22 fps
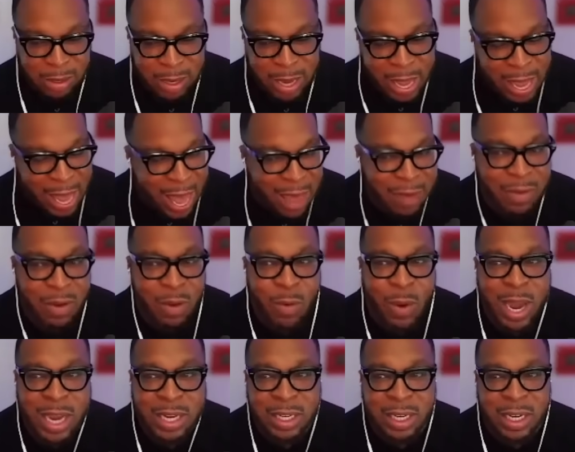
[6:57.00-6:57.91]
They haven't
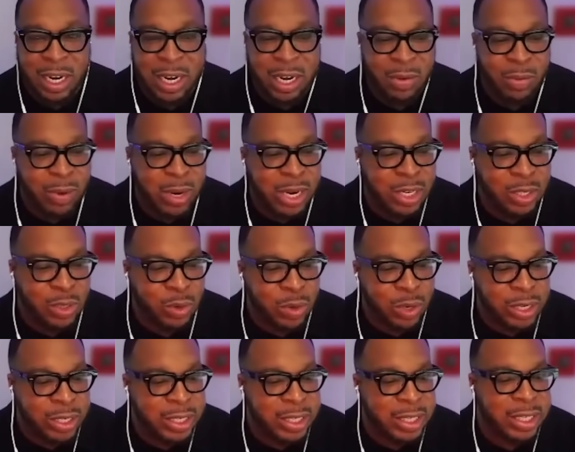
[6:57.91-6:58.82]
wasted any
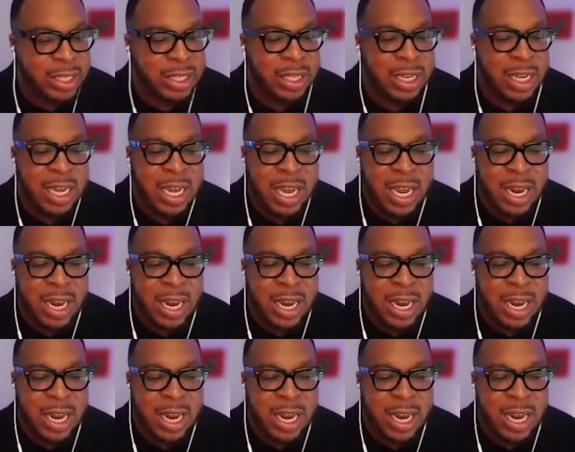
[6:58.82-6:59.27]
resources.